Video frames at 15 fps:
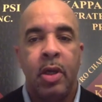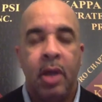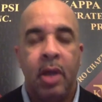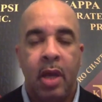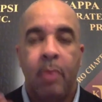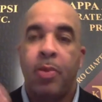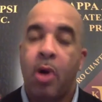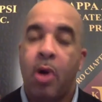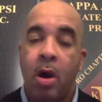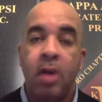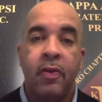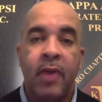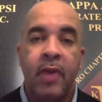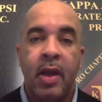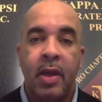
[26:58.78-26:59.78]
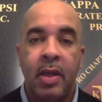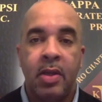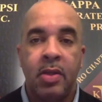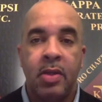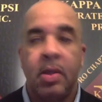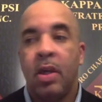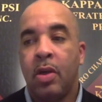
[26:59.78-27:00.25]
And part of that
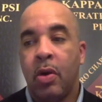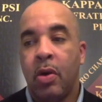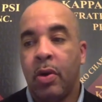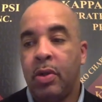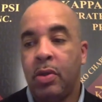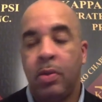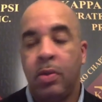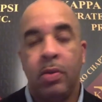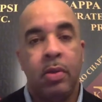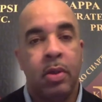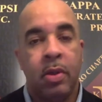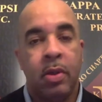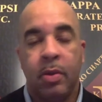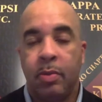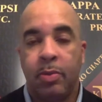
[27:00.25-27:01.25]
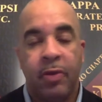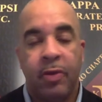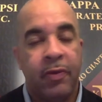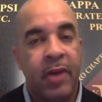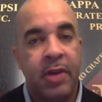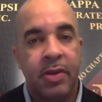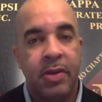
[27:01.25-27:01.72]
is going to your
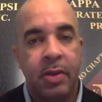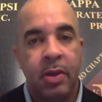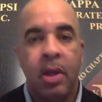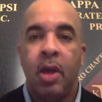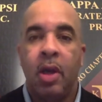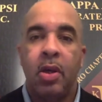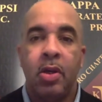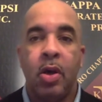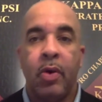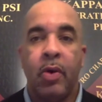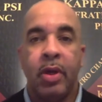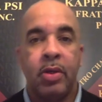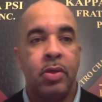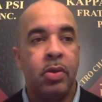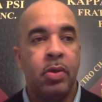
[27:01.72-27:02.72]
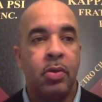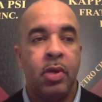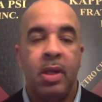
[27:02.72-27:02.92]
professor, going to